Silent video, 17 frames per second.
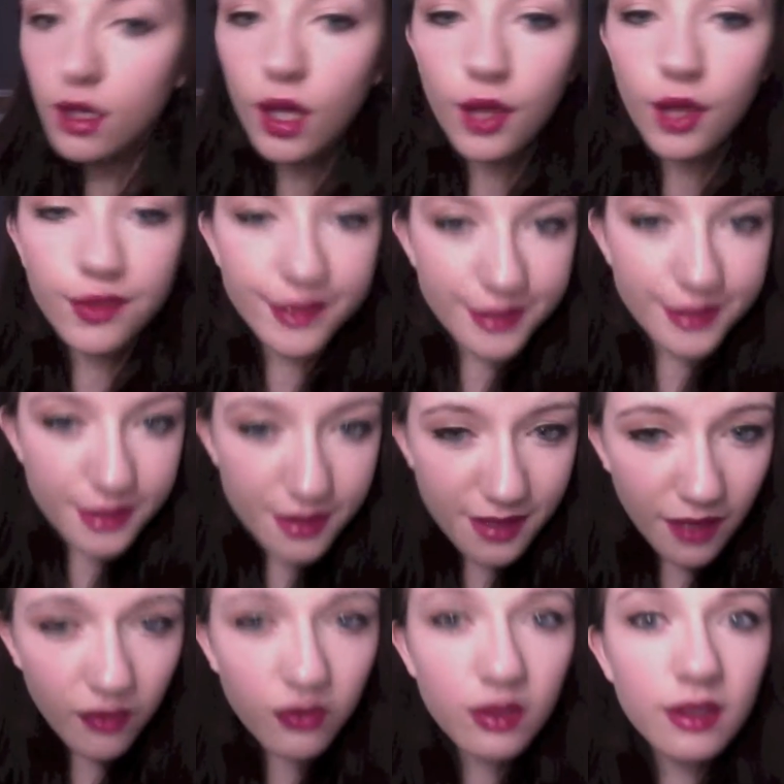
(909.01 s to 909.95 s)
This is
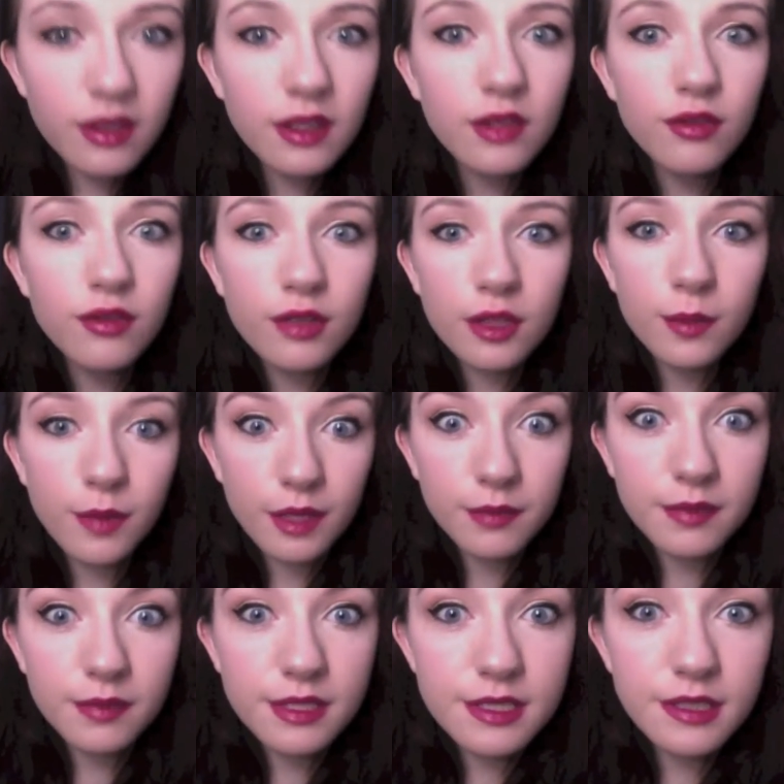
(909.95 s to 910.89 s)
definitely really
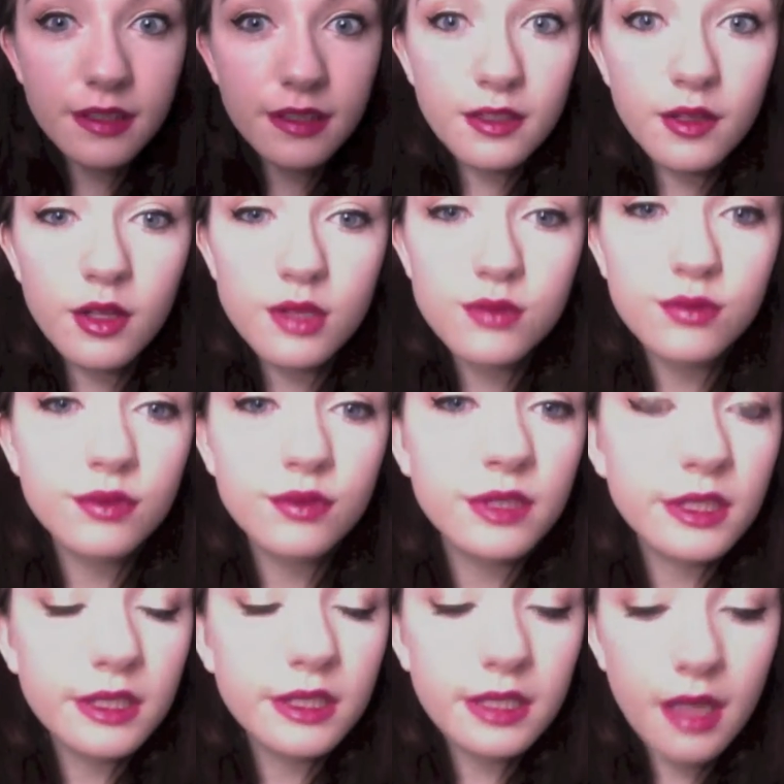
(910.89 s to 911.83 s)
pigmented. It's
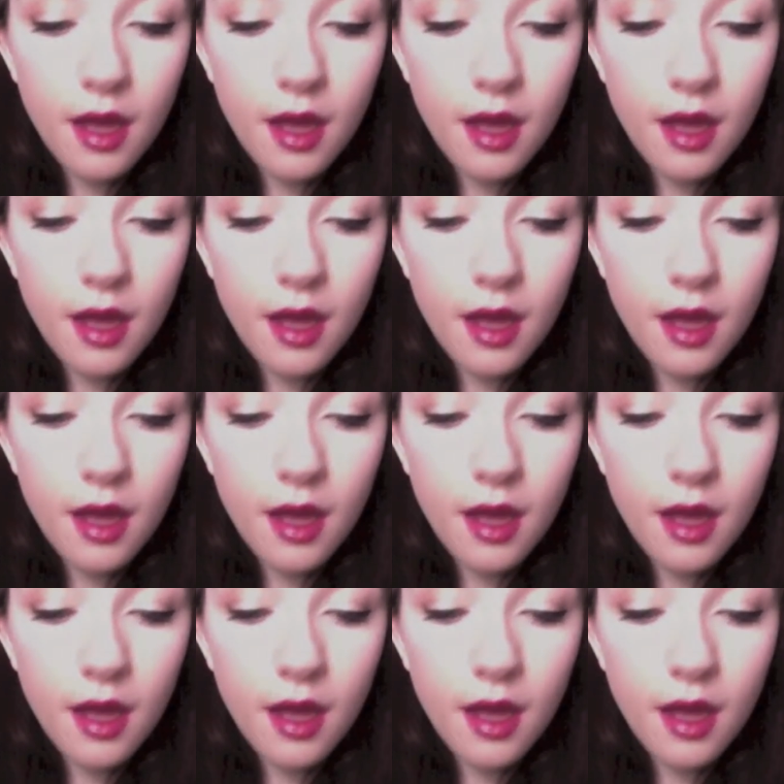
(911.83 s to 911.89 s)
really